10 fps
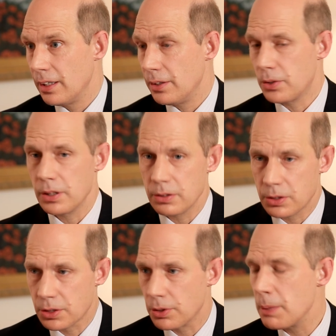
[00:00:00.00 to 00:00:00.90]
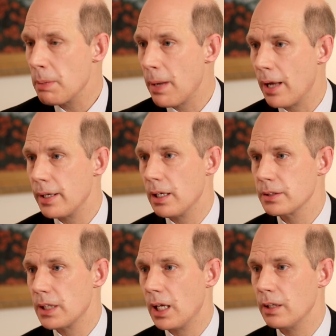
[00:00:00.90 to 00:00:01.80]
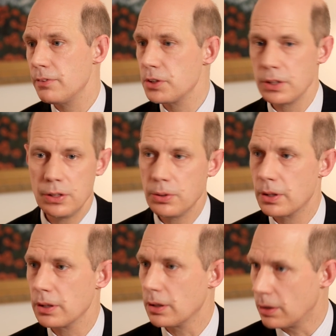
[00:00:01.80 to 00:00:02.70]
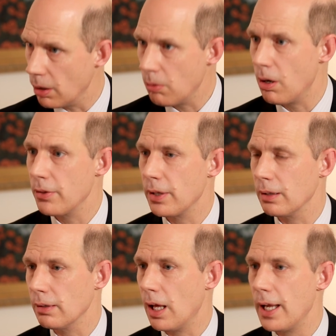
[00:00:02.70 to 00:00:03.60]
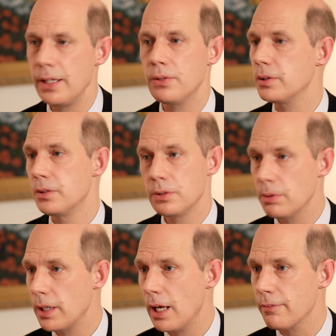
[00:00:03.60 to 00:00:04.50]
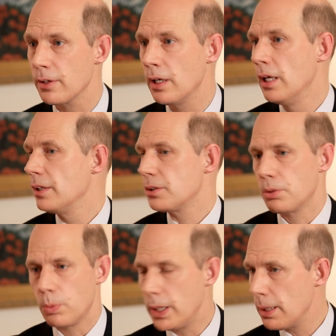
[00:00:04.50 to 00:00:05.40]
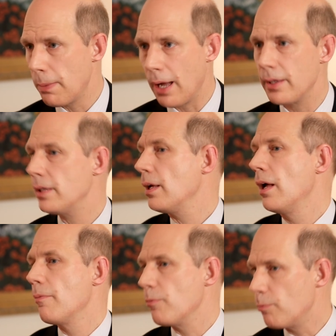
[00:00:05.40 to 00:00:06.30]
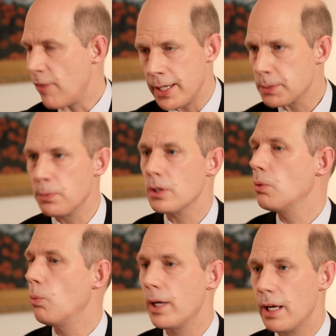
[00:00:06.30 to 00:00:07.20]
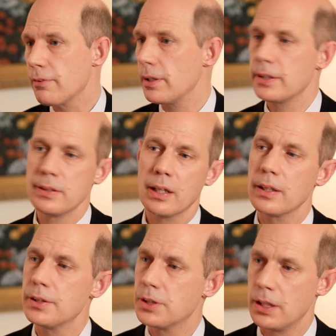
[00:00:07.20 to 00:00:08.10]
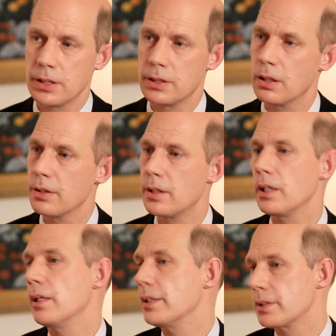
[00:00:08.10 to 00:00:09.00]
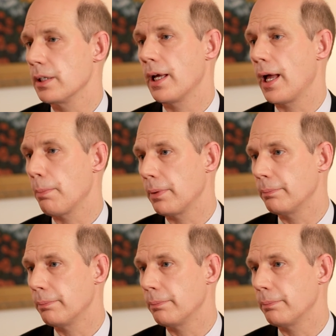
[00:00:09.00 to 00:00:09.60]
You can scream about it on television. You can go on the line. You can do whatever. Tweet about it. Facebook, whatever. It's not going to change a darn thing. It's going to happen.